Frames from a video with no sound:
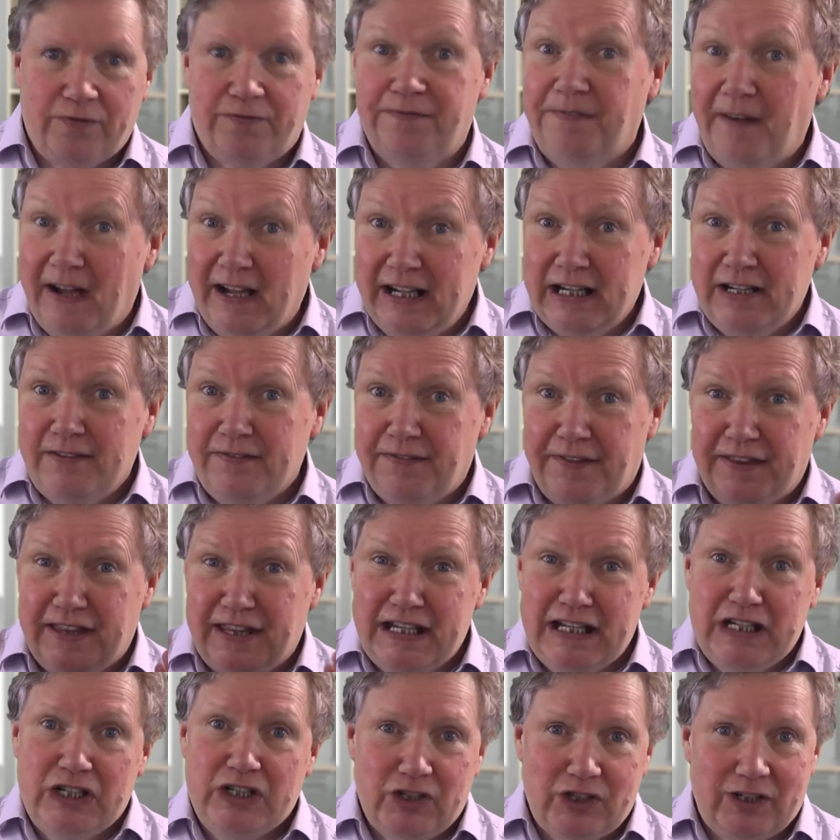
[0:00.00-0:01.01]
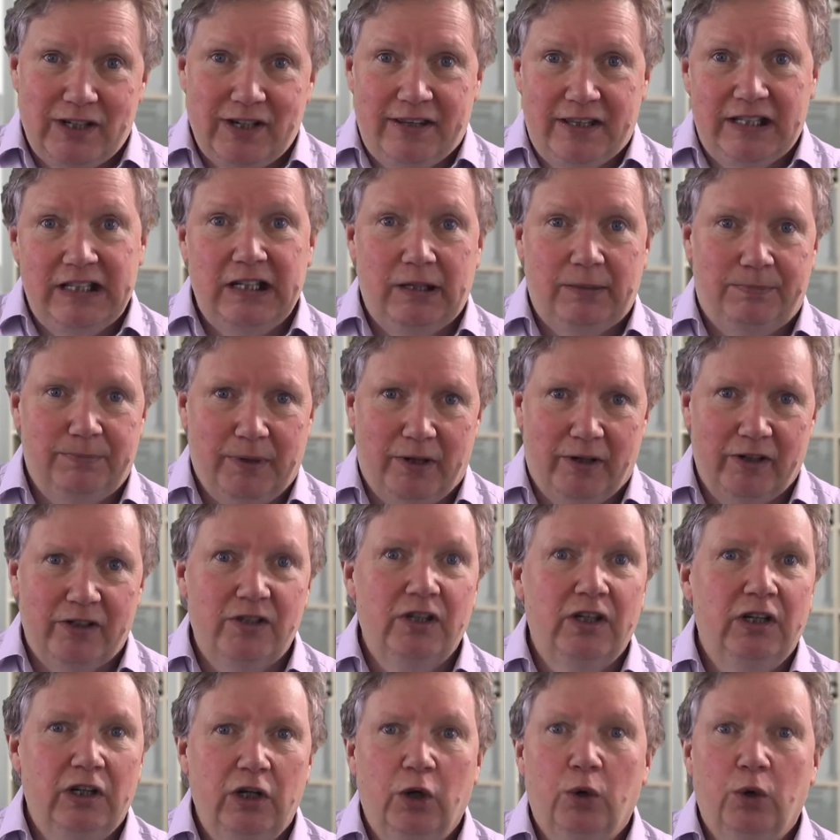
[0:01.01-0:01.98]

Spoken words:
5 things to think about